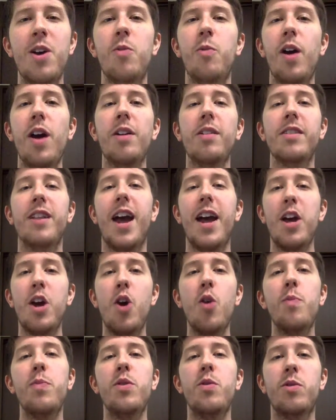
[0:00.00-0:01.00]
Well, I
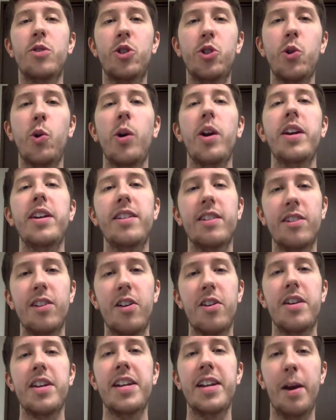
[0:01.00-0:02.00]
hope you enjoyed
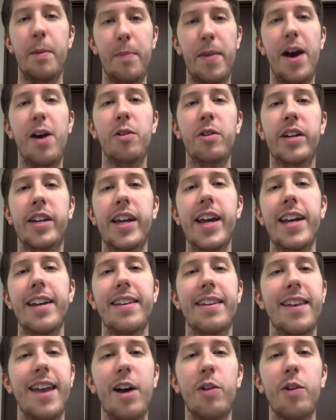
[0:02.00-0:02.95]
learning about Git.